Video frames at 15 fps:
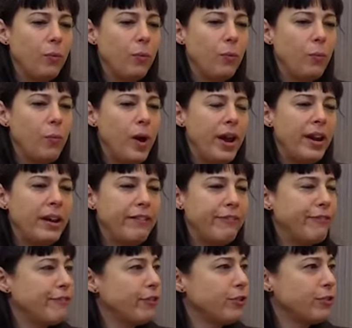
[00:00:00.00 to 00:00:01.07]
when I
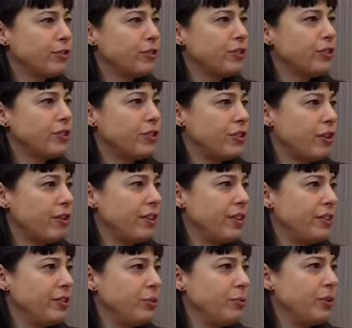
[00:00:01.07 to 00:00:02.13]
first
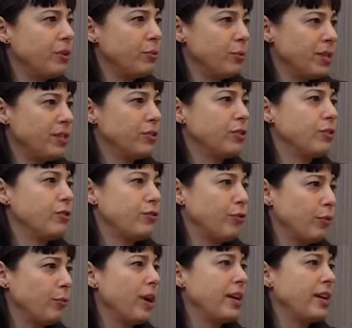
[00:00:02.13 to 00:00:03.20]
started doing the research
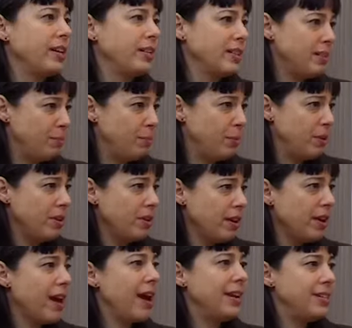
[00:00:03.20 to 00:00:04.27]
for writing this
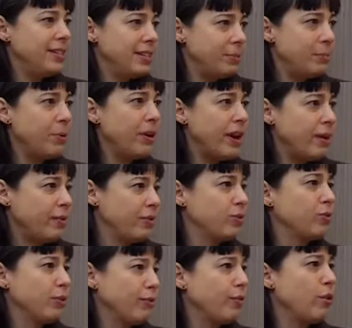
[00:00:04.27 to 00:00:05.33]
book, I did put out a
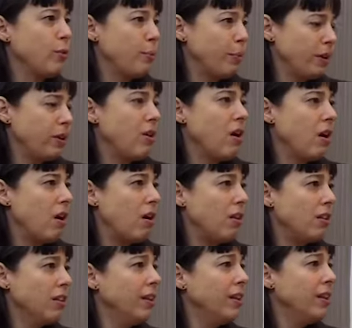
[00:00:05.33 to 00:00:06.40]
sort of open
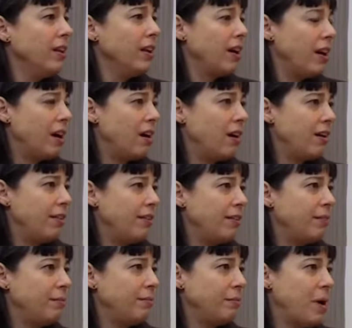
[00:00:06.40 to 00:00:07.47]
call
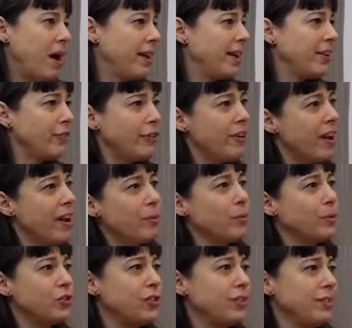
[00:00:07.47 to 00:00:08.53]
on my internet,
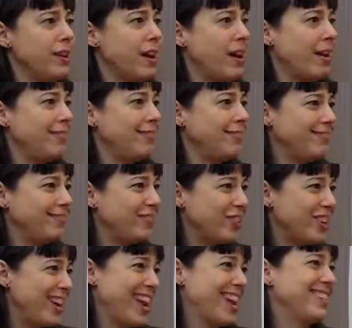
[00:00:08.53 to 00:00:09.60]
which not
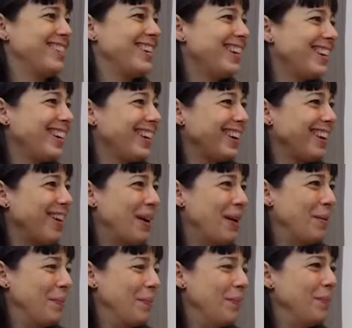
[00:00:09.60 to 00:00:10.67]
gigantic.
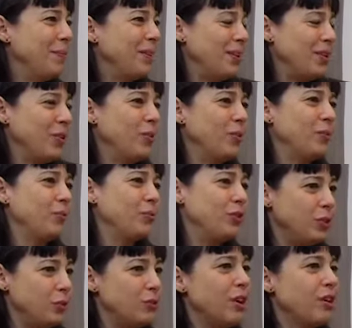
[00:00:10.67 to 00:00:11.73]
You know,
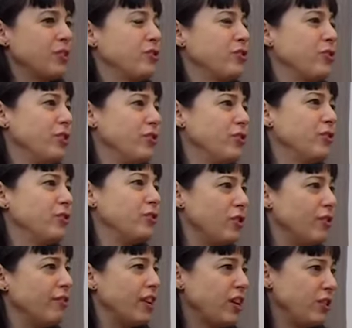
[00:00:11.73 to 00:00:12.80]
do you talk to strangers? Do
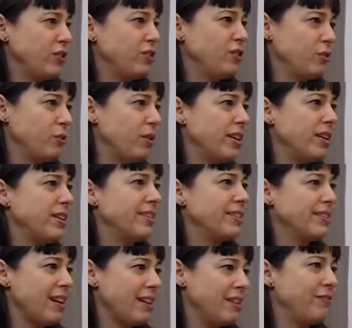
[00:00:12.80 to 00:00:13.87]
you have any good stories?
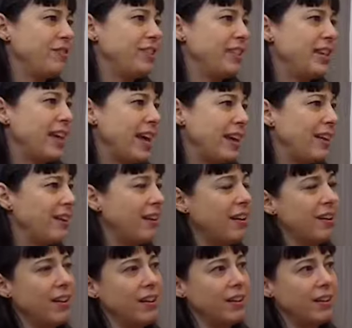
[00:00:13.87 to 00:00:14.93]
Kind of to get,
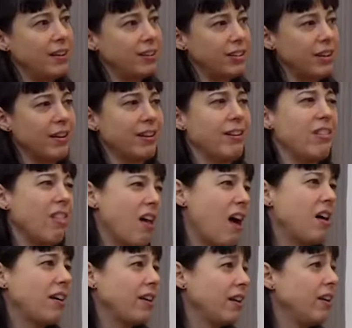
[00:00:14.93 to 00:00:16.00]
to kind of
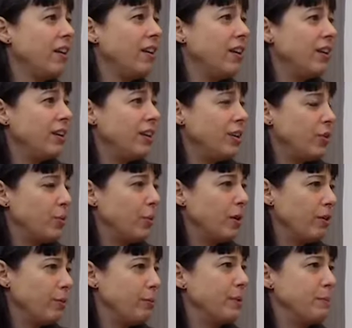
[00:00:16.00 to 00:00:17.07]
clock, you know, what
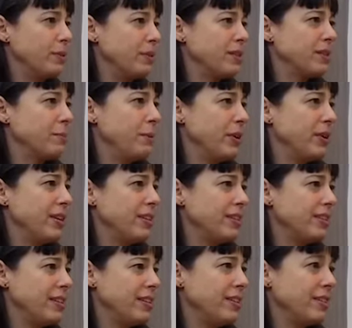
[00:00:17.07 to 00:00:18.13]
other people's
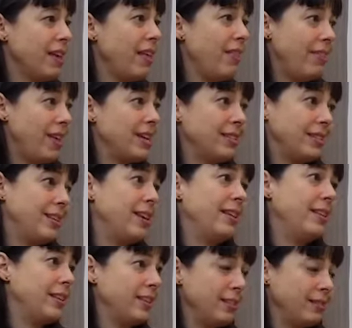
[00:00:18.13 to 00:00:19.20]
experience is. That
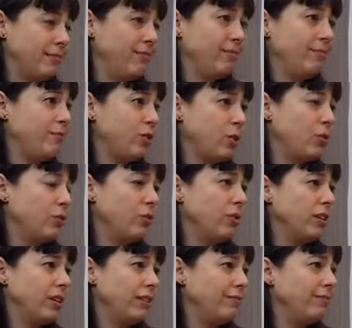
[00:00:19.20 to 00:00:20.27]
said, that's a
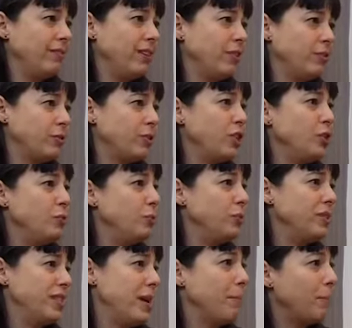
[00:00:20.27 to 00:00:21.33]
totally, you know,
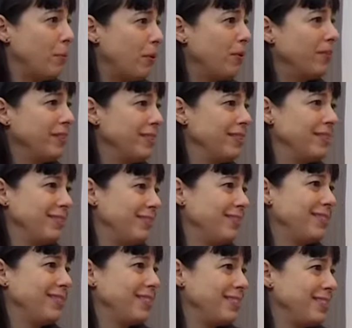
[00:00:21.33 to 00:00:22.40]
skewed sample in
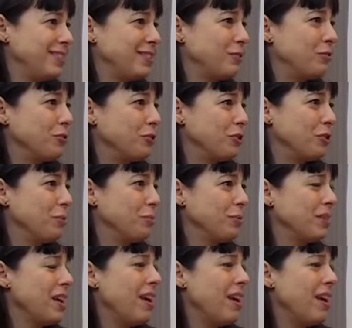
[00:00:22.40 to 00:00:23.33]
statistical terms.